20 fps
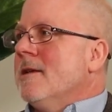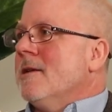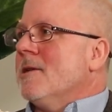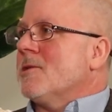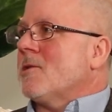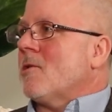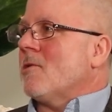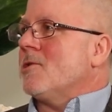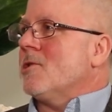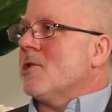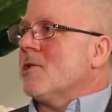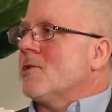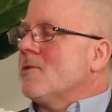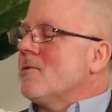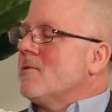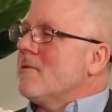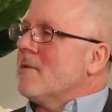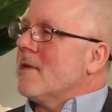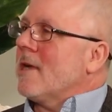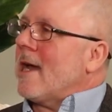So it just
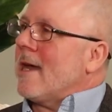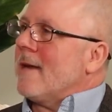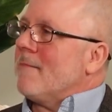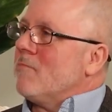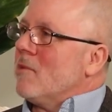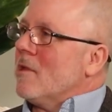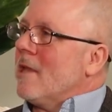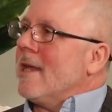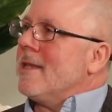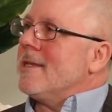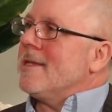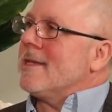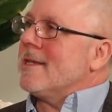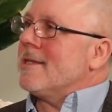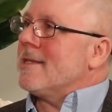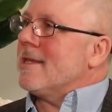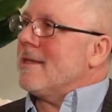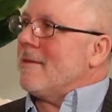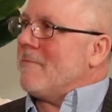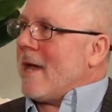kind of blends
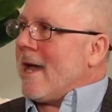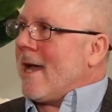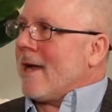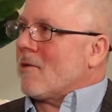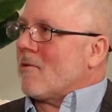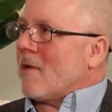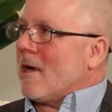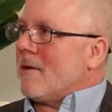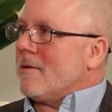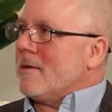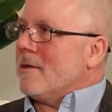into the background.